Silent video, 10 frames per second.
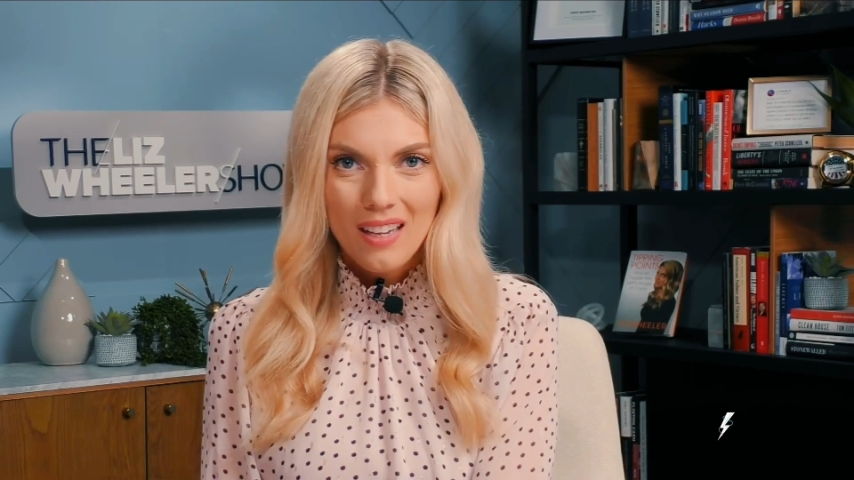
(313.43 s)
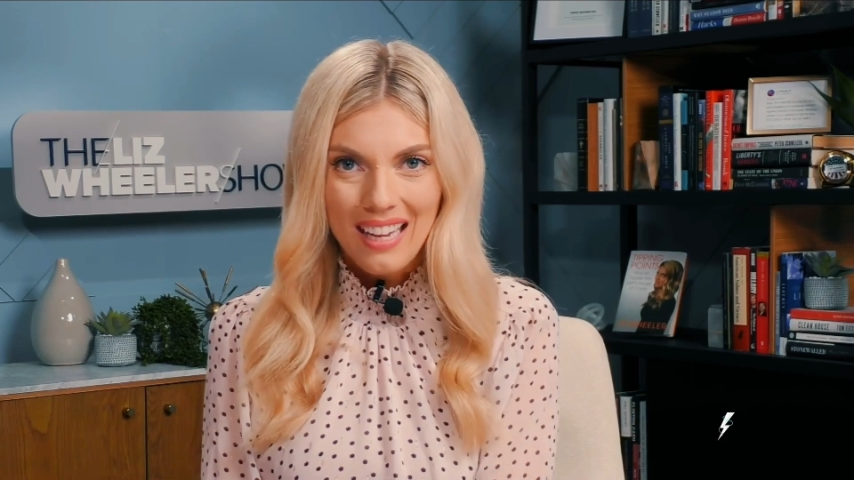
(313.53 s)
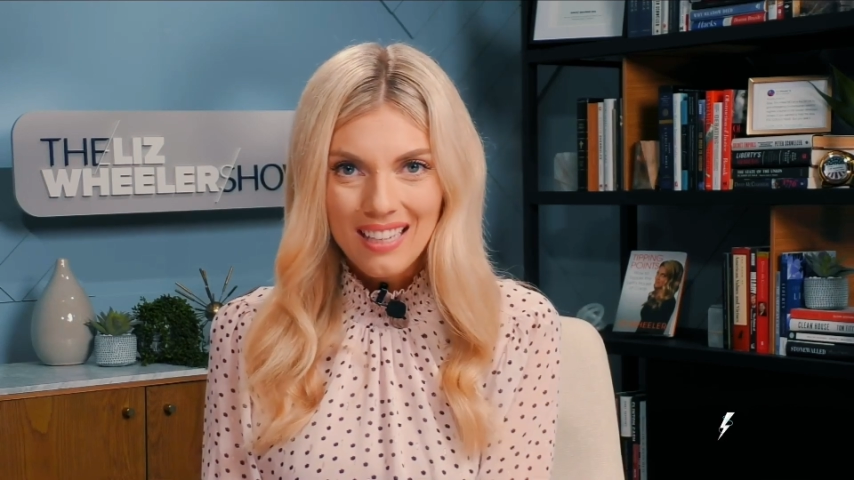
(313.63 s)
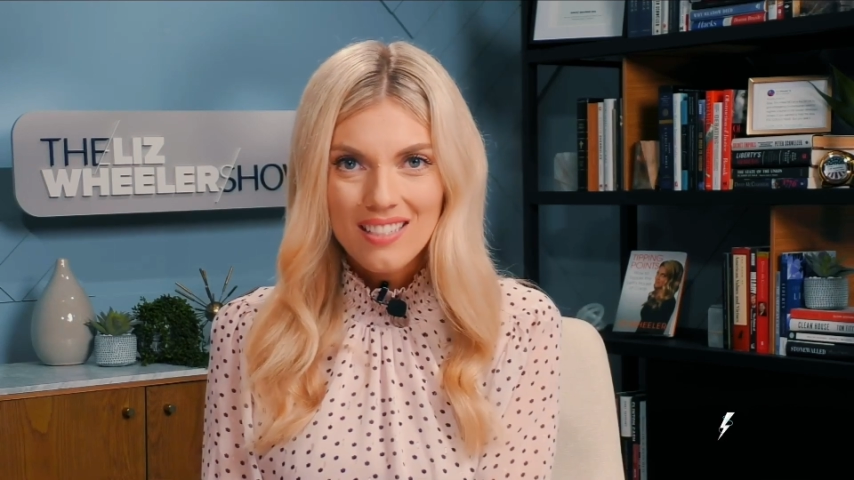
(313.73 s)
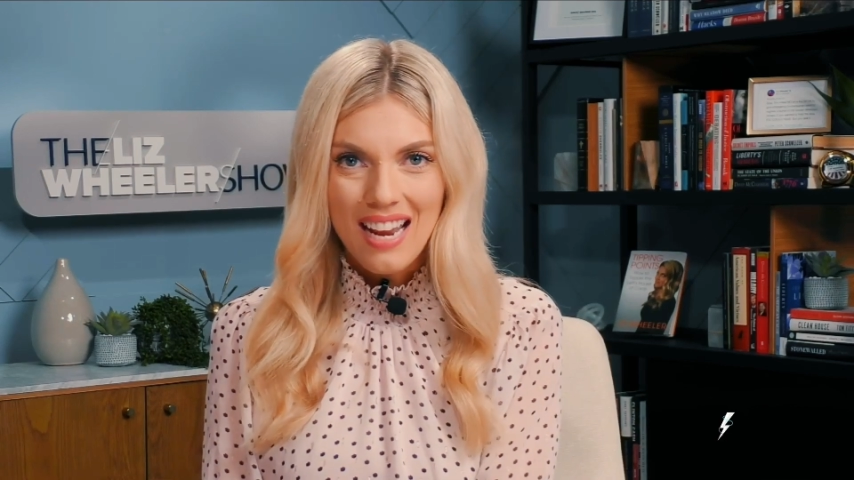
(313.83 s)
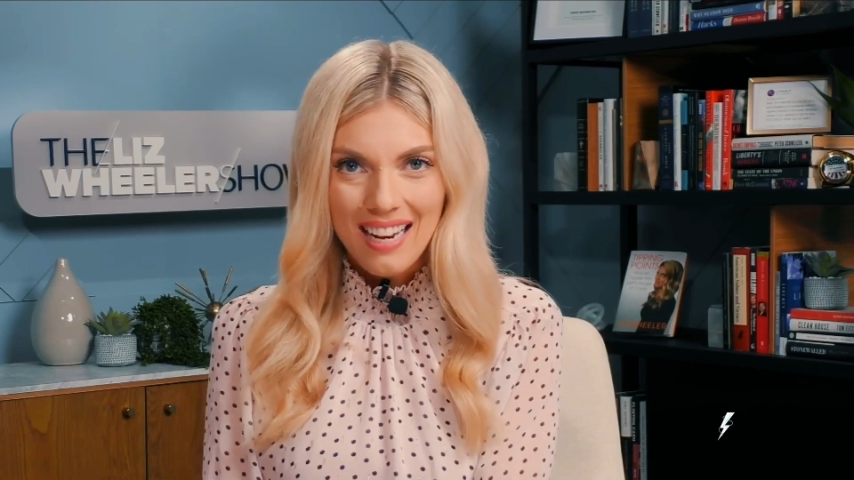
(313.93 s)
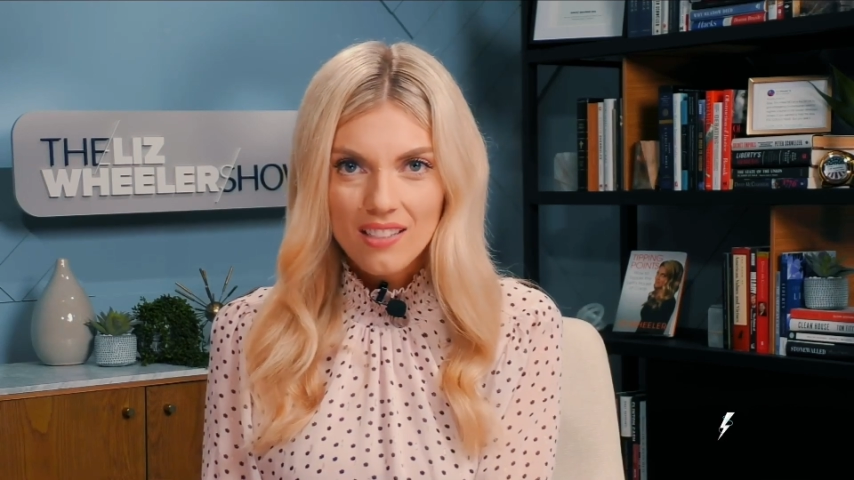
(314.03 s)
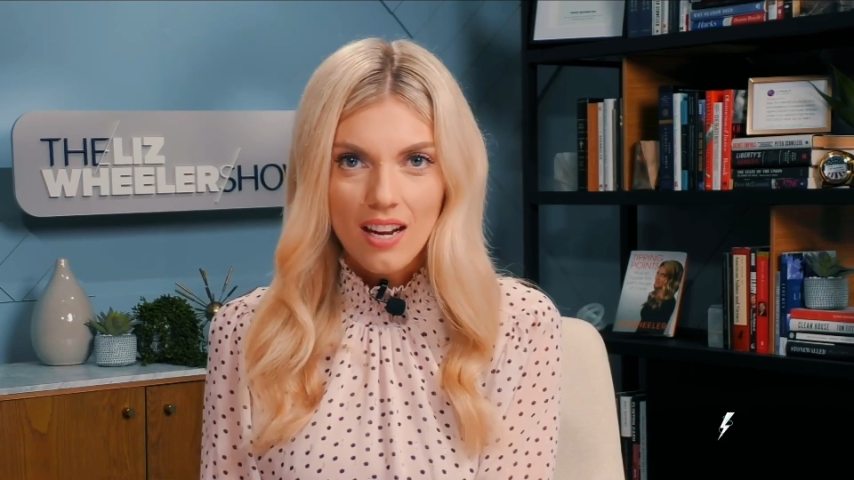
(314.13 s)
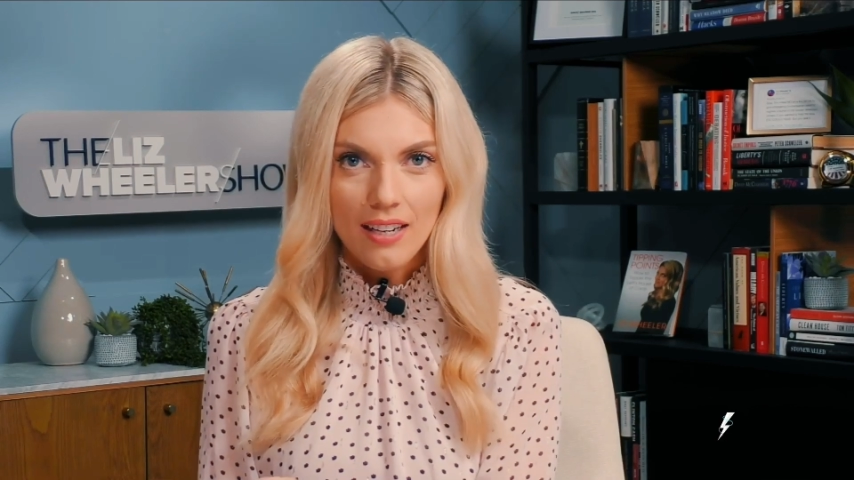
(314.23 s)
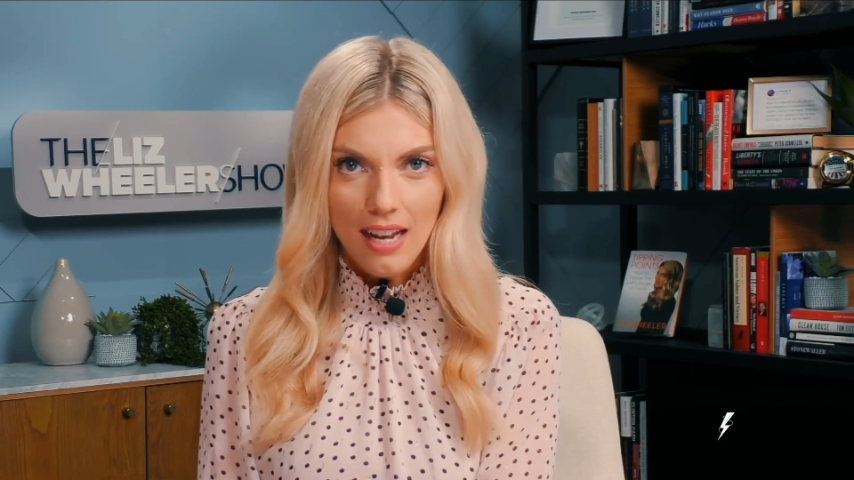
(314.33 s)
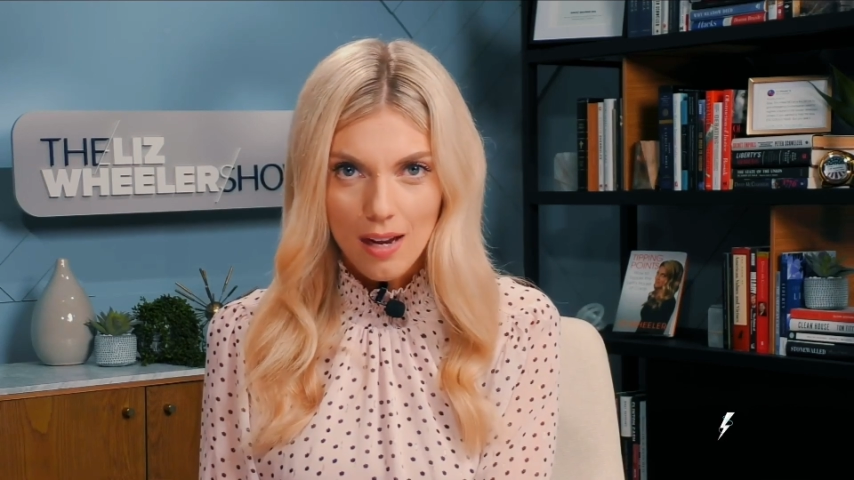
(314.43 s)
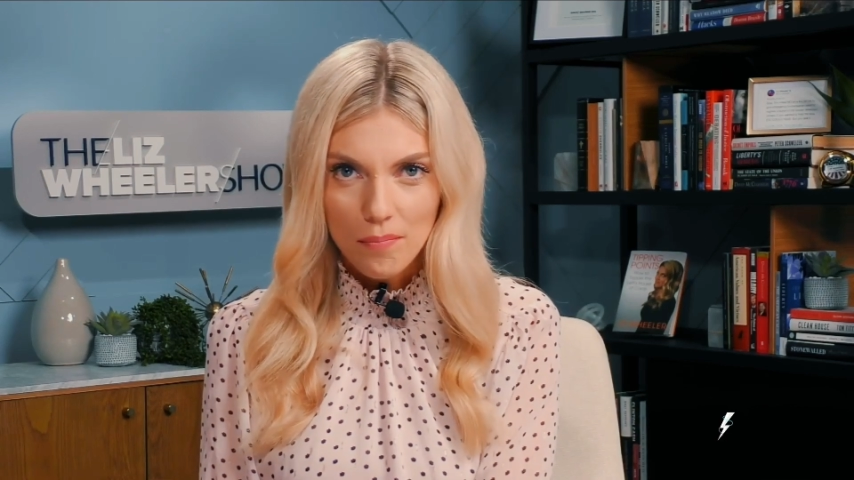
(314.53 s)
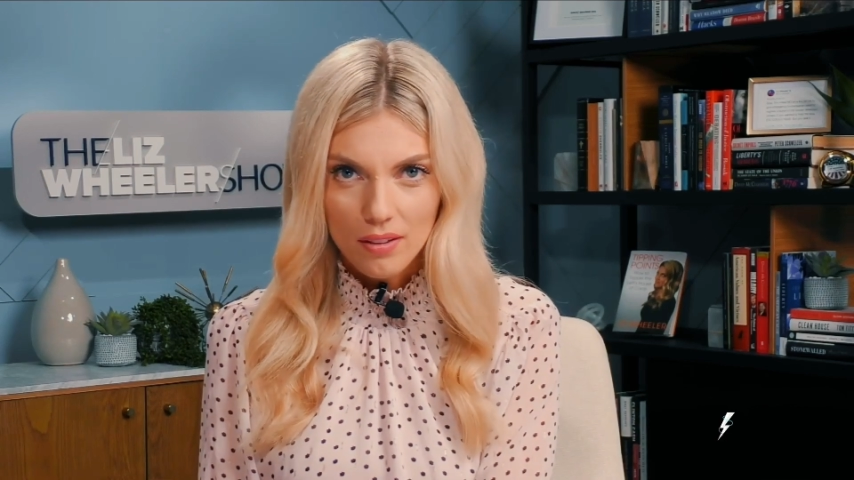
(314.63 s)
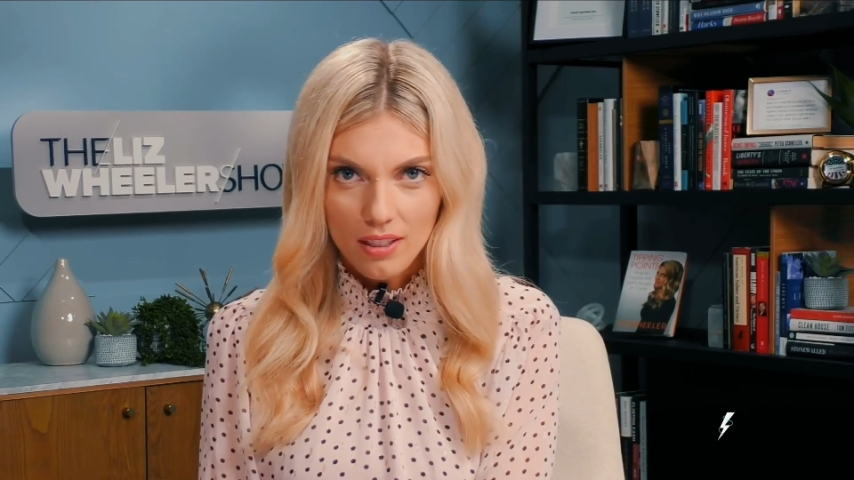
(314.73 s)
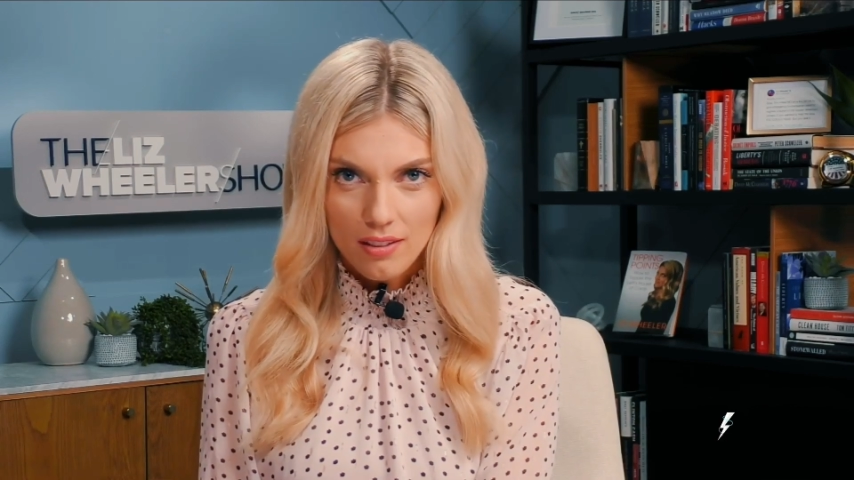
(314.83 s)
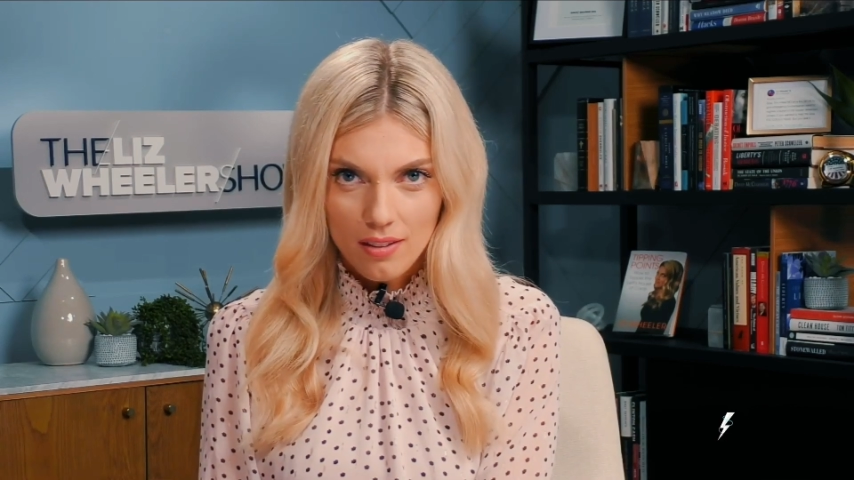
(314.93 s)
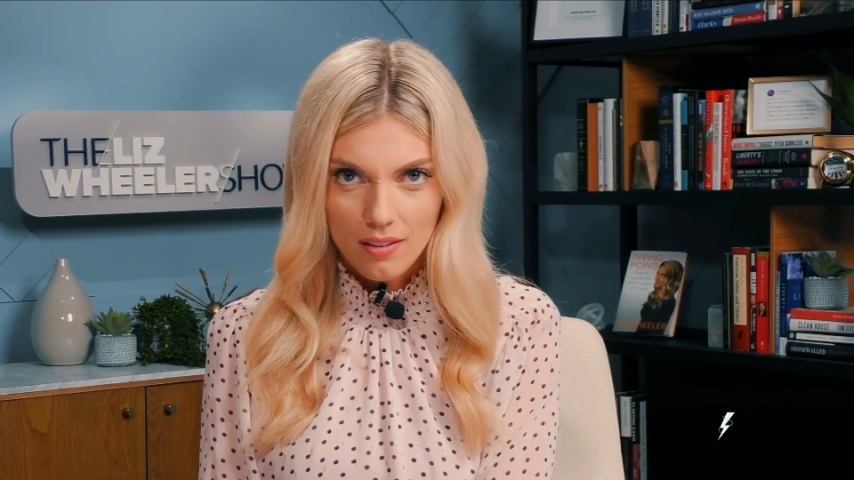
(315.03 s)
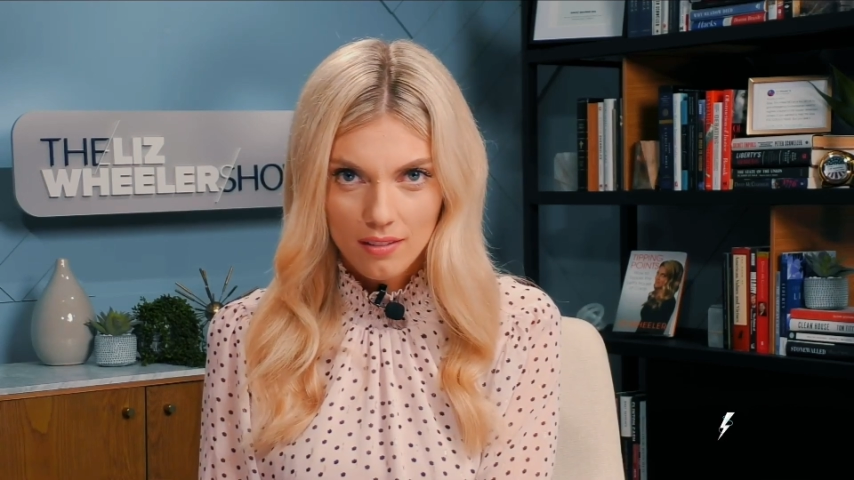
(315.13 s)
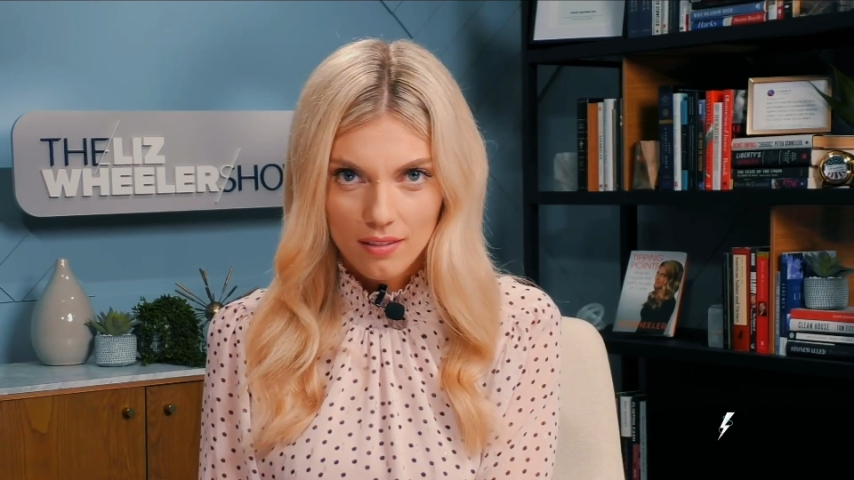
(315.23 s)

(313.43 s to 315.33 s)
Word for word: is anti capitalist.